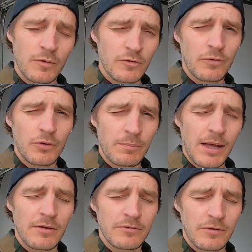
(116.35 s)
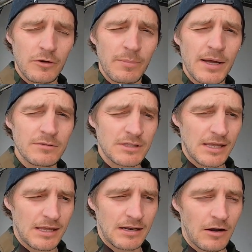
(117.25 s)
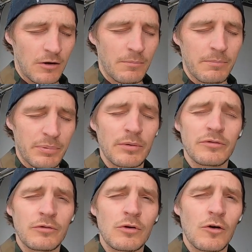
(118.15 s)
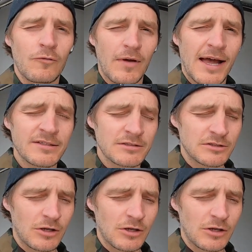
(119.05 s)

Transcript: 430 pounds or thereabouts and are built to go fast.